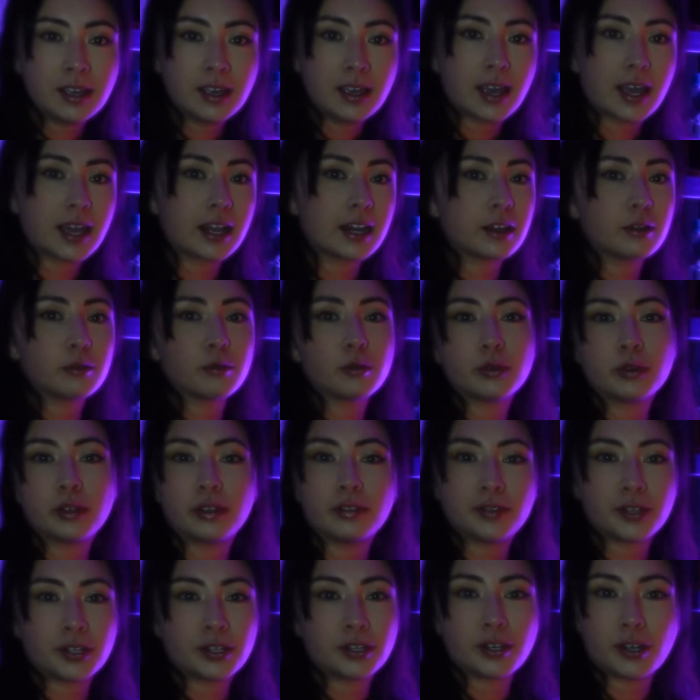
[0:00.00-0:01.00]
and I won't
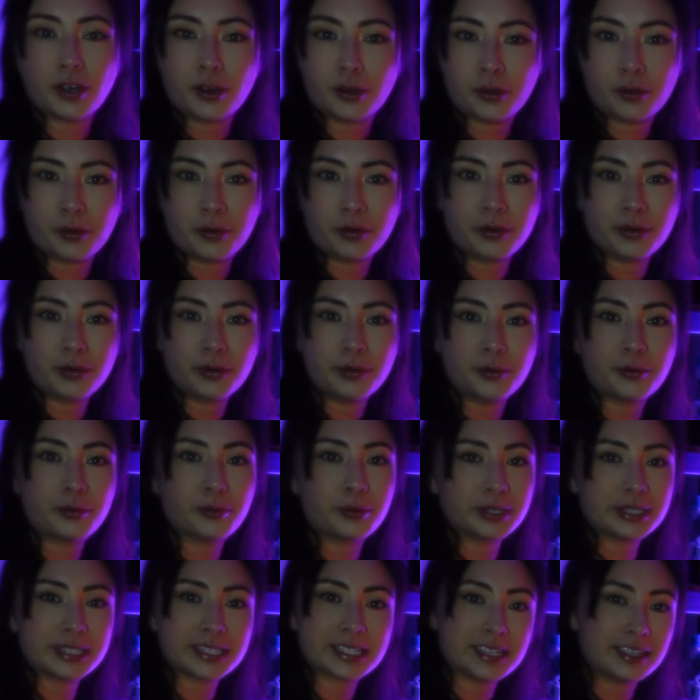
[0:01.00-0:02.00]
even know
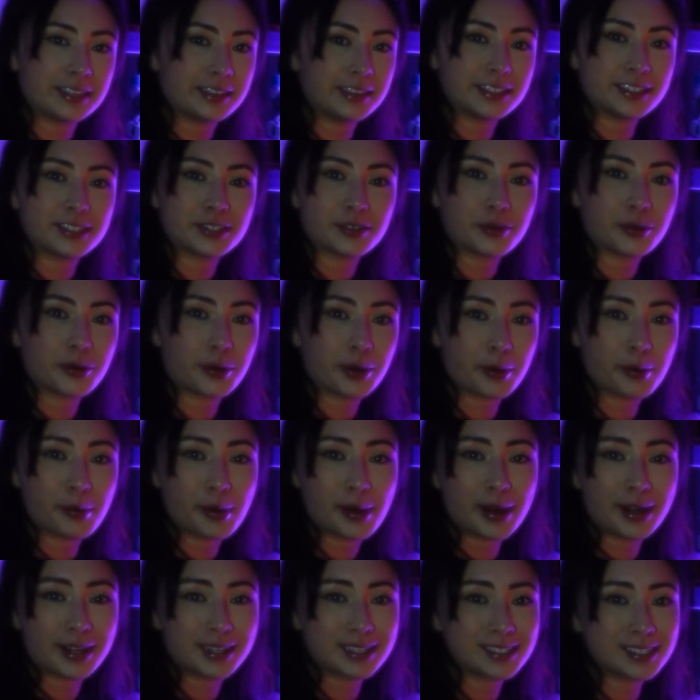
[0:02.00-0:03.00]
what's in the decor
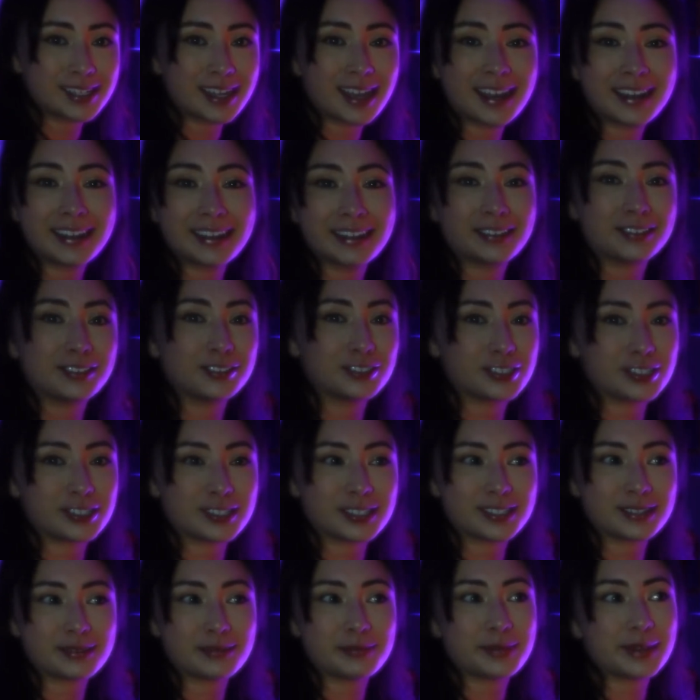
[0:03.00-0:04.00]
box yet. It'll
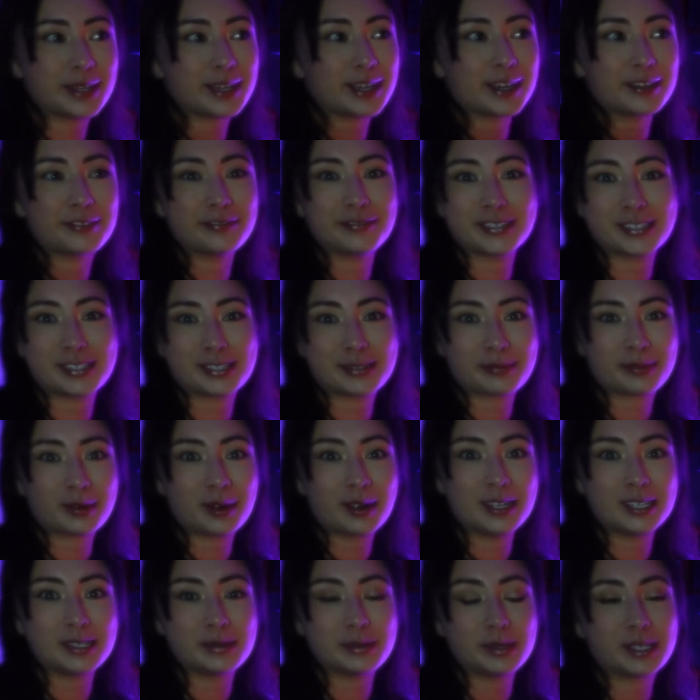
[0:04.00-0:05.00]
just be kind of a
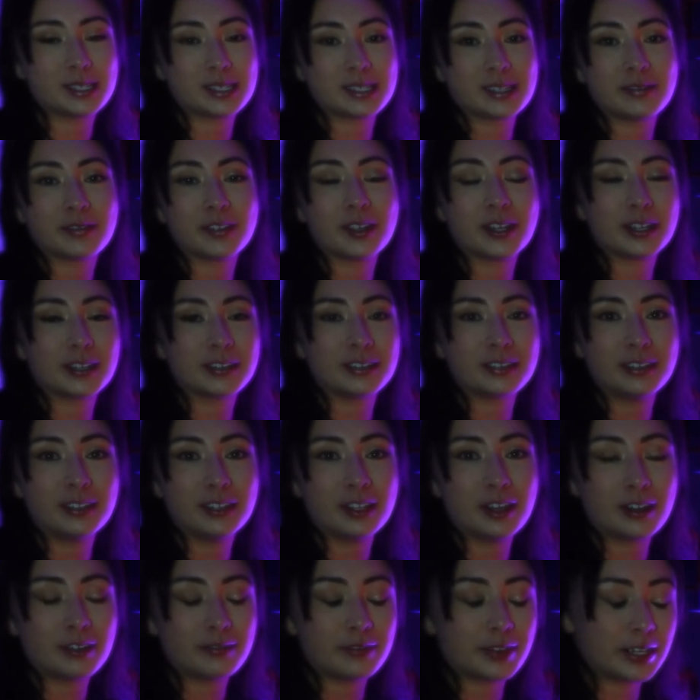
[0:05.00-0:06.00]
surprise because I've gotten a
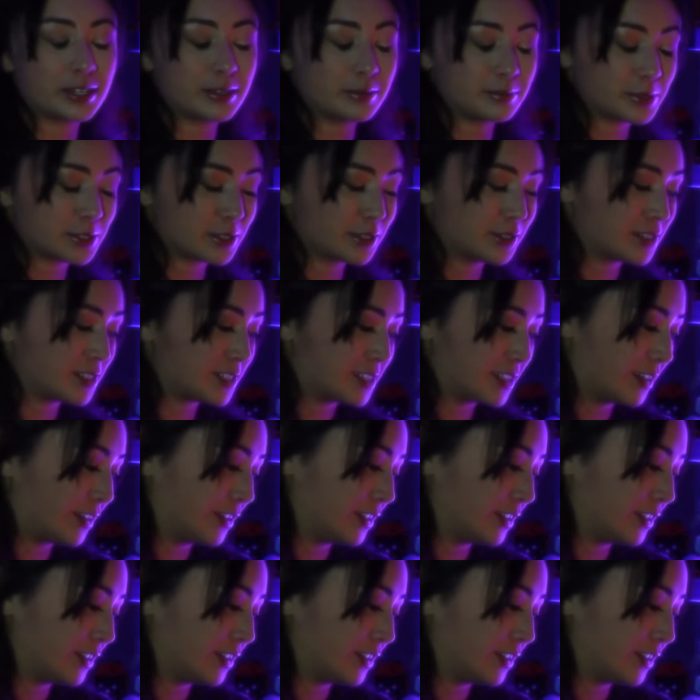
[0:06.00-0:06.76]
lot of items on sale